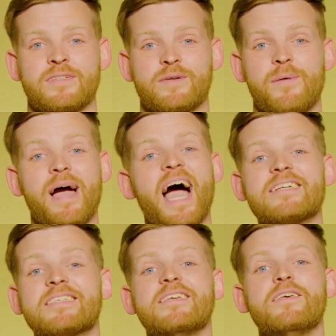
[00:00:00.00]
So I'm
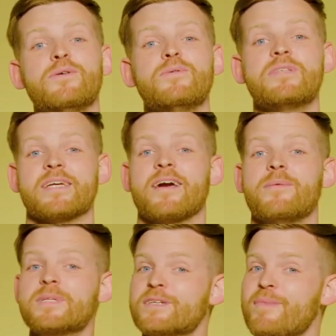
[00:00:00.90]
asking you to
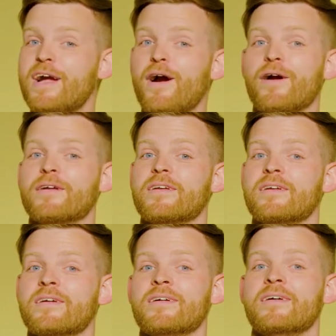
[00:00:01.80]
come into my heart
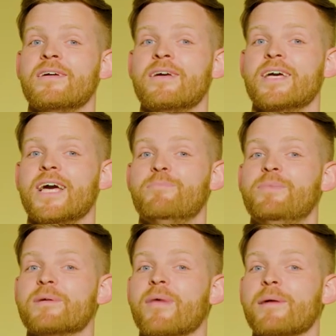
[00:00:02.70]
and
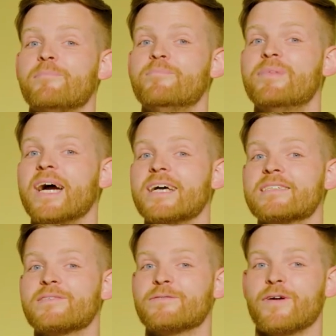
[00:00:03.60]
be my
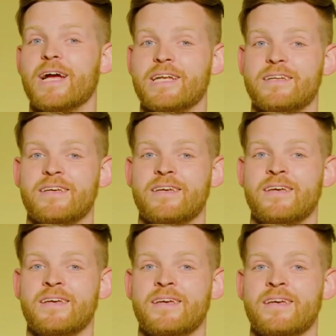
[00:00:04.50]
best friend.
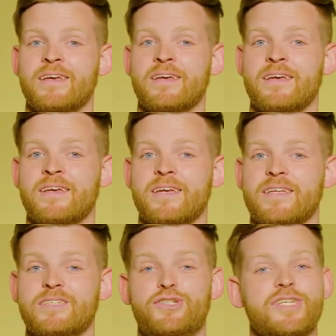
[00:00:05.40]

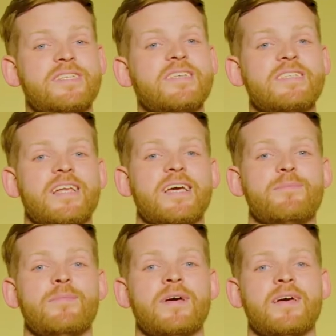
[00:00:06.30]
In Jesus'
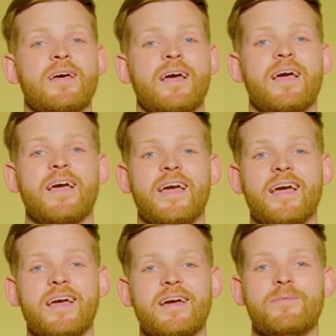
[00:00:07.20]
name,
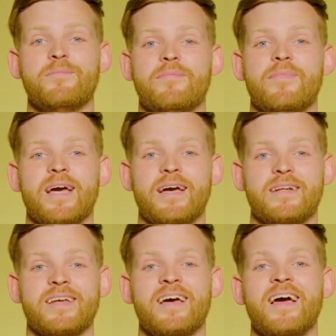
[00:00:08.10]
amen.